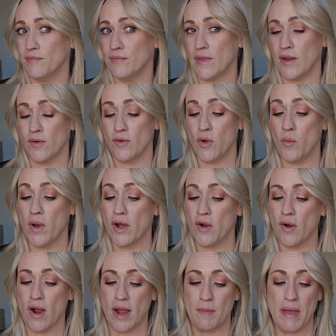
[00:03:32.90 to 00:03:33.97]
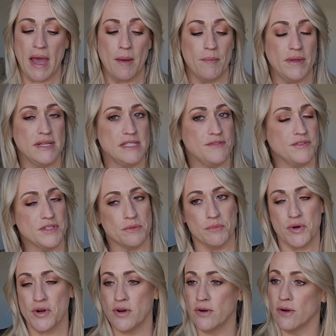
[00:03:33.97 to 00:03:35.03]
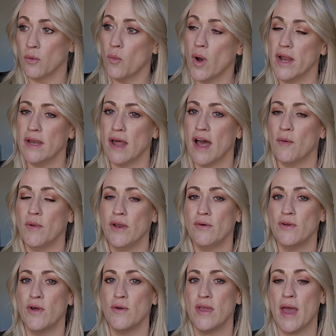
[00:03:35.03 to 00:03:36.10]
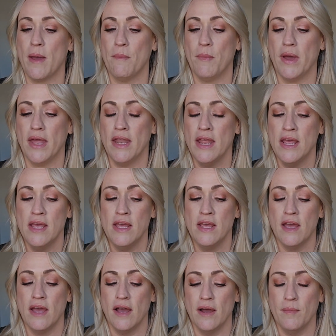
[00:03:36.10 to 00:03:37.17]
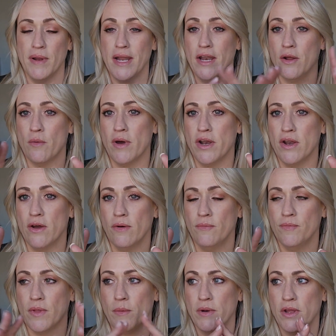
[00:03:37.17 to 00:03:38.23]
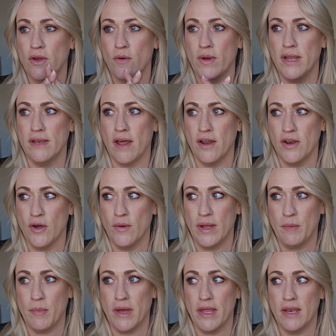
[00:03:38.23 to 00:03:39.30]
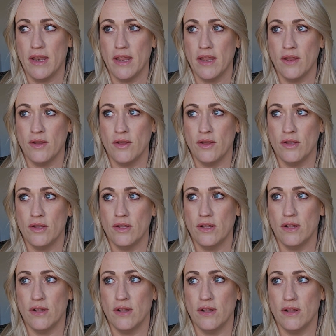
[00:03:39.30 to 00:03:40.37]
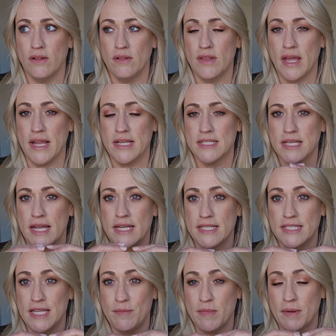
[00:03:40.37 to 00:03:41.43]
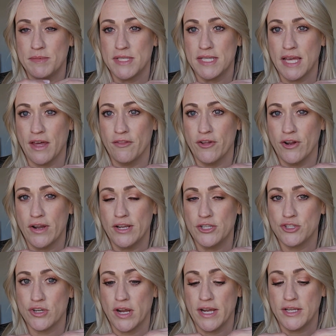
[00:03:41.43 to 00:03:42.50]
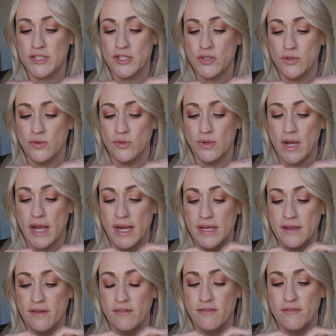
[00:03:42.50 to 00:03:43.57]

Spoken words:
don't know what crime happens, if it's a murder or whatnot, we don't know yet, but and I don't want to know, I want to go in not knowing, but they decide to team up together and try to kind of